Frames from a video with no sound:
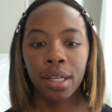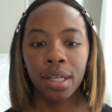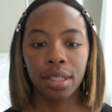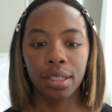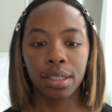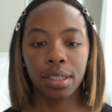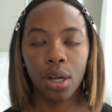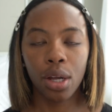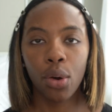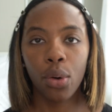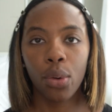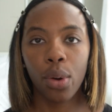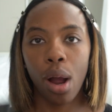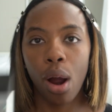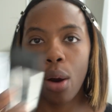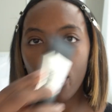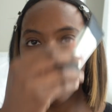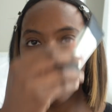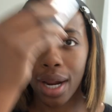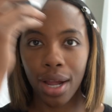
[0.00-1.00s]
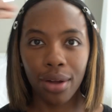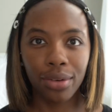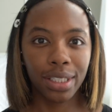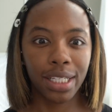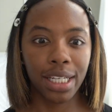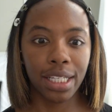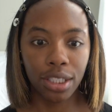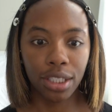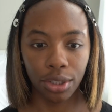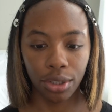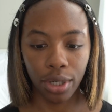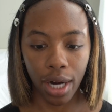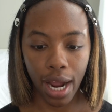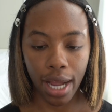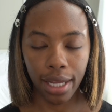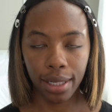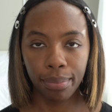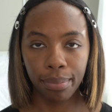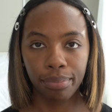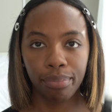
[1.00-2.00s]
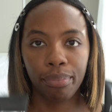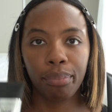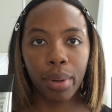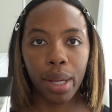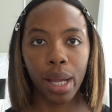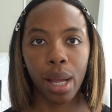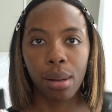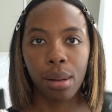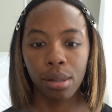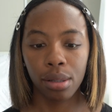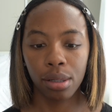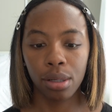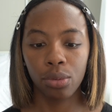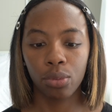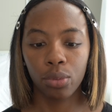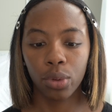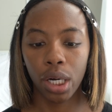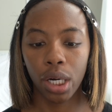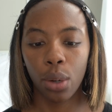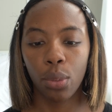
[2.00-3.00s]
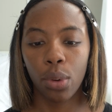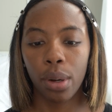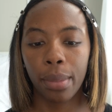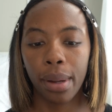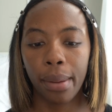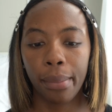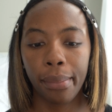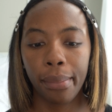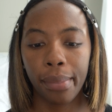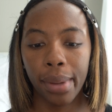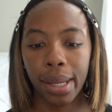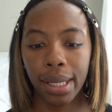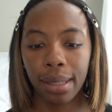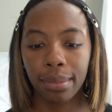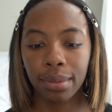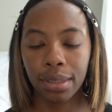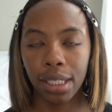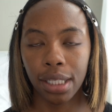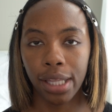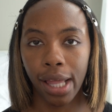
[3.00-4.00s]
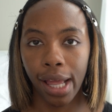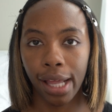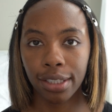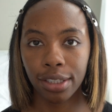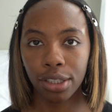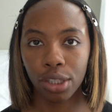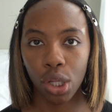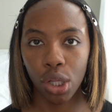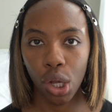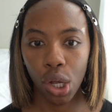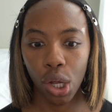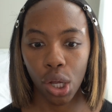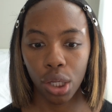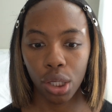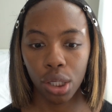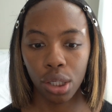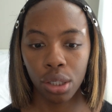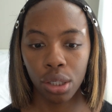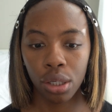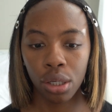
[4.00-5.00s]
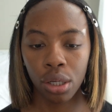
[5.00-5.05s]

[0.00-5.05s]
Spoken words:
so around gets dry, but when I want my makeup to last long